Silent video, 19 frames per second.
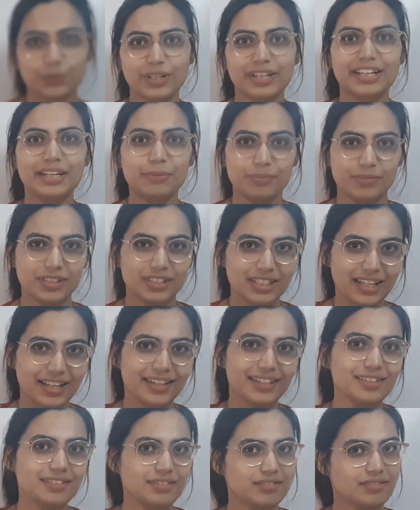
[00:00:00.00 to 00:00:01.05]
number
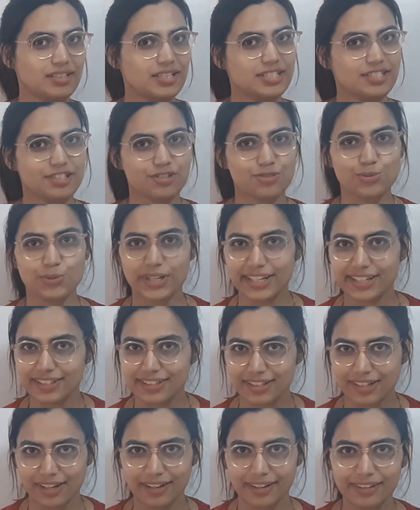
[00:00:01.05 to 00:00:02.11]
line is a straight
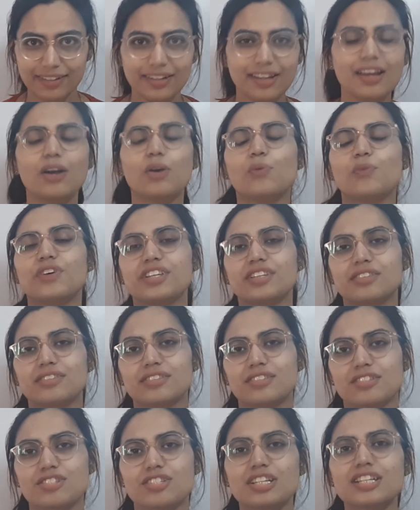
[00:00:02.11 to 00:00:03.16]
line
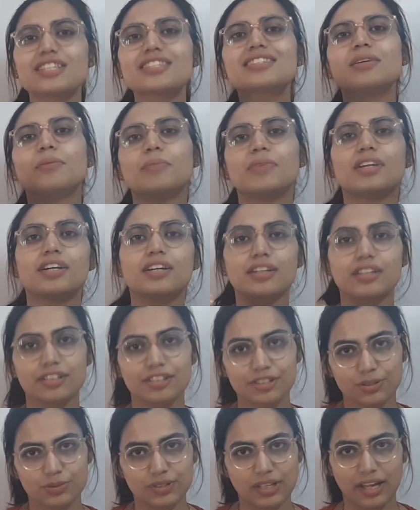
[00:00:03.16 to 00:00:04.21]
which is similar
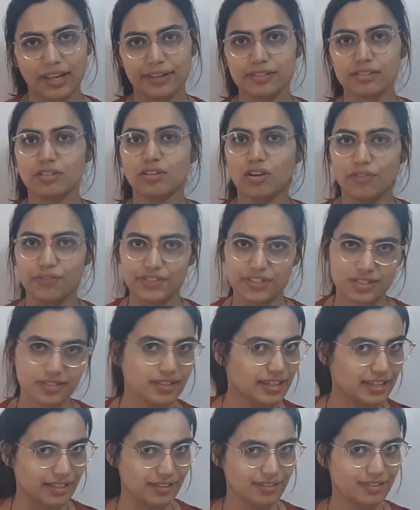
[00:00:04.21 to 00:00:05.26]
to that of a
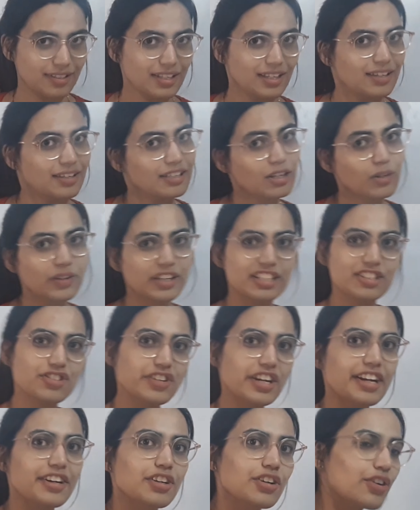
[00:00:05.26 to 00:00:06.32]
scale. Now let's
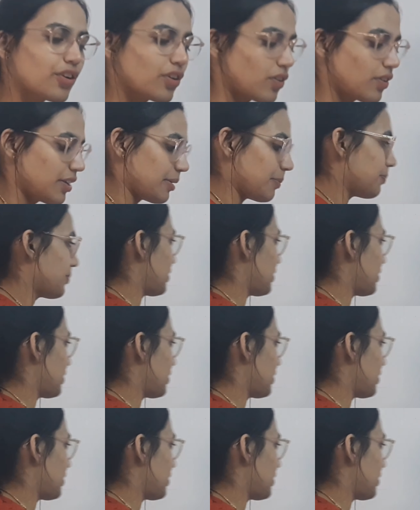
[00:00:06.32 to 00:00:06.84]
try to draw a number